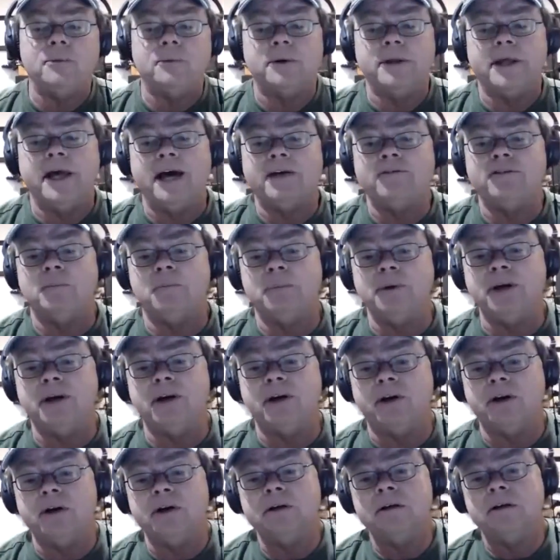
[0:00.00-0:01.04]
half a
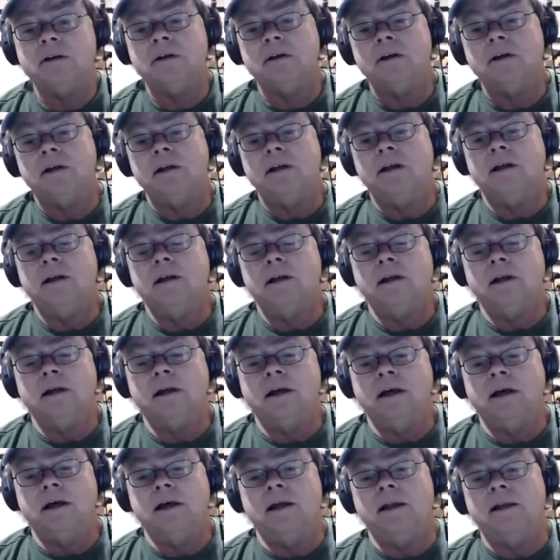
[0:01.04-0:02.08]
beer,
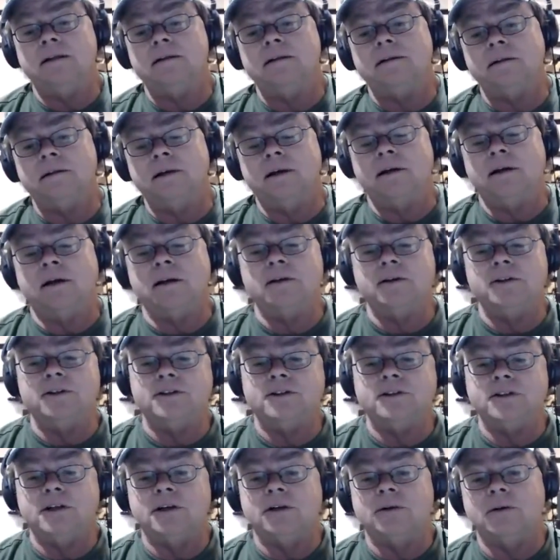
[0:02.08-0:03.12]
and and others,
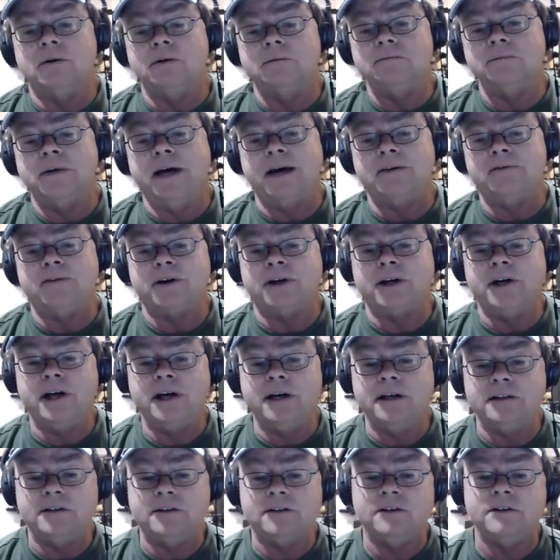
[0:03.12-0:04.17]
you know, half a
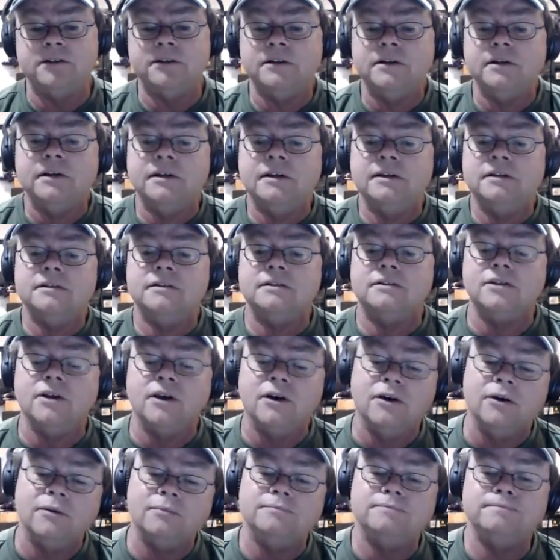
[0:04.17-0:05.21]
case.
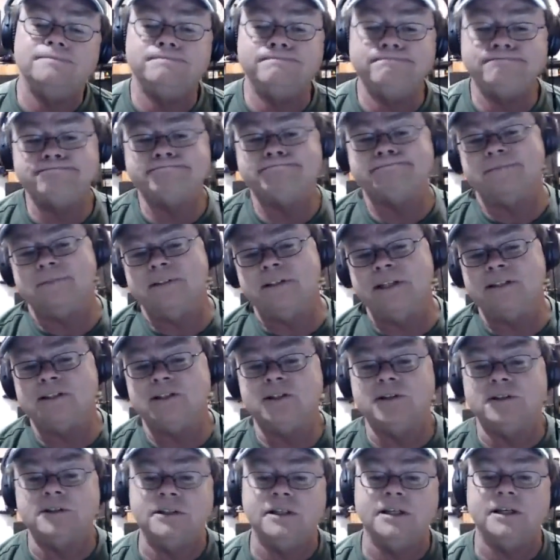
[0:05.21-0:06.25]
So it's
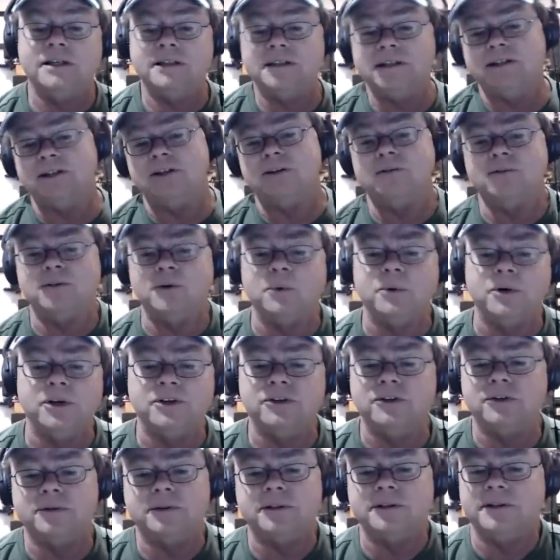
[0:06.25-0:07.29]
yeah, you don't don't want to
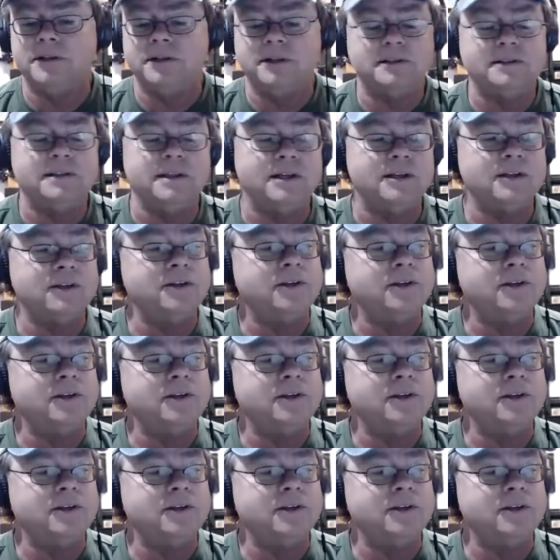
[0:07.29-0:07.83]
do it. Yeah, it's not. Yeah,